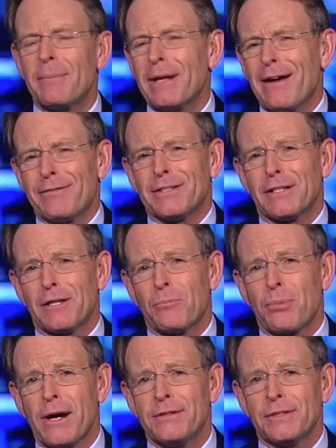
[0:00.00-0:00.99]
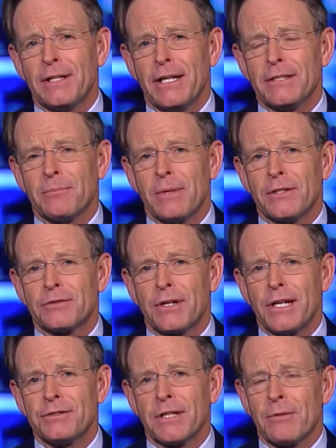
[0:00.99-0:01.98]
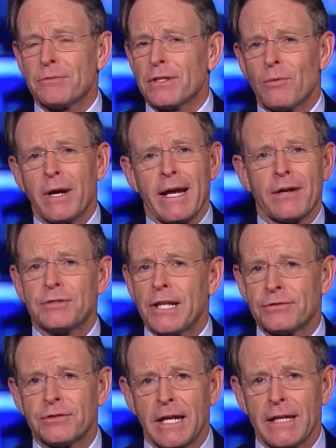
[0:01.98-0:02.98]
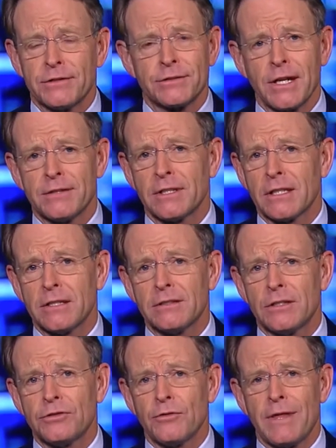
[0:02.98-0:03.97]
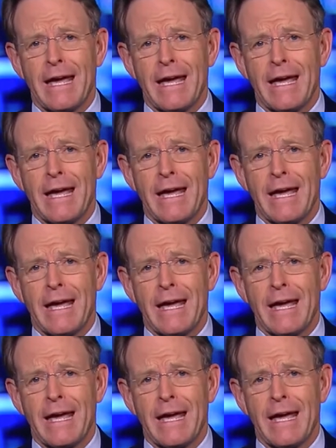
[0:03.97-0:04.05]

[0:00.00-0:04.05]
I mean, obviously, the president, his administration, I was in the White House yesterday discussing this issue.